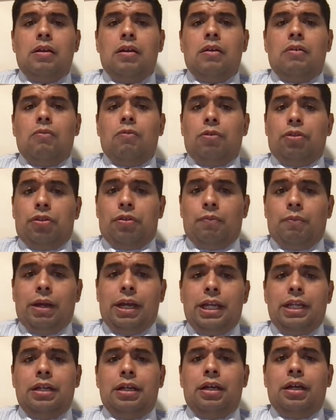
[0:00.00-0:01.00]
With the
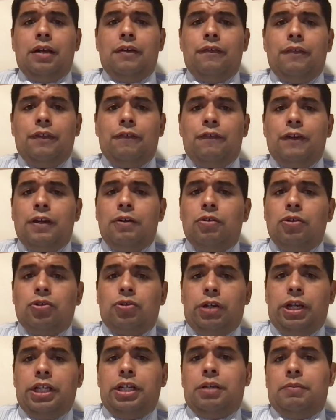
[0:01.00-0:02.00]
might of the Federal
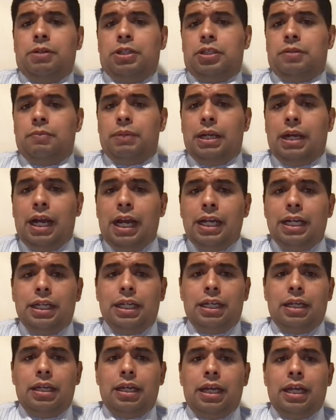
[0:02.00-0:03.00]
Trade Commission behind it,
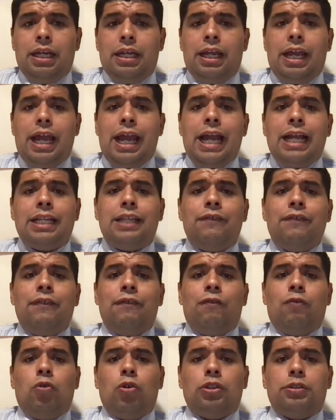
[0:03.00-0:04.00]
an active
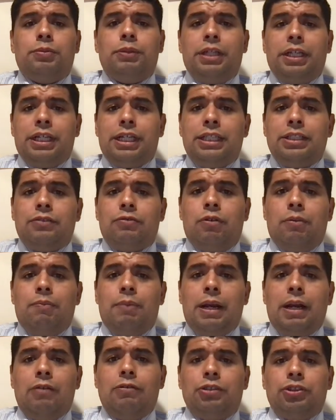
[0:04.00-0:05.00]
enforcement against
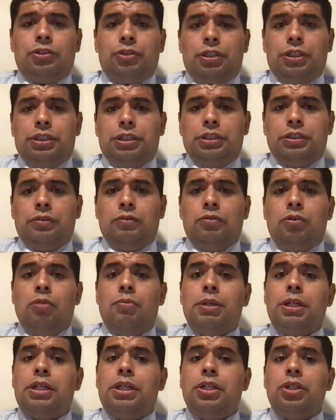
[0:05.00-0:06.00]
repair restrictions will be
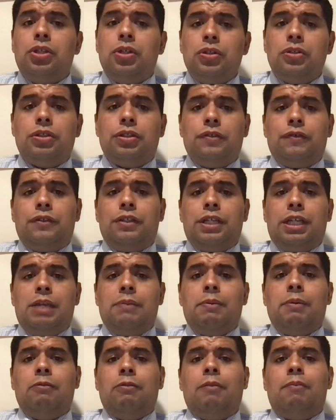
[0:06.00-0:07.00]
conducive to
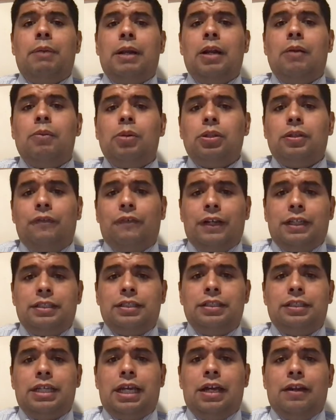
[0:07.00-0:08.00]
keeping repairable
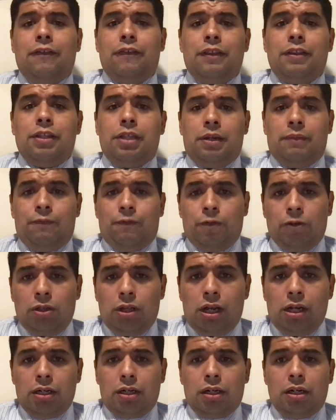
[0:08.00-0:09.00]
devices out of the dump for
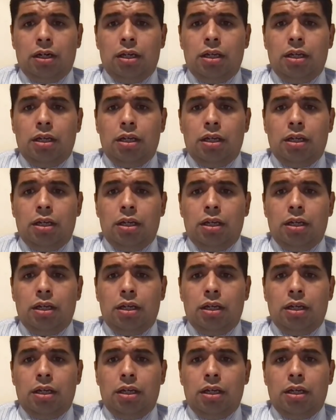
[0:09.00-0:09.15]
longer.